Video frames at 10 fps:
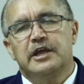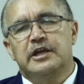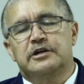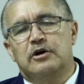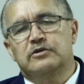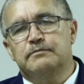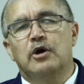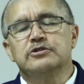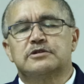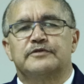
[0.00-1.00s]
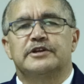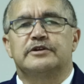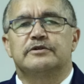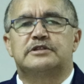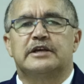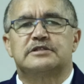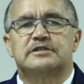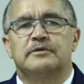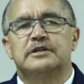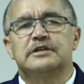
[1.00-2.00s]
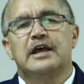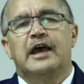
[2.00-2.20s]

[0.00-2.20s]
He wrote most of the New Testament,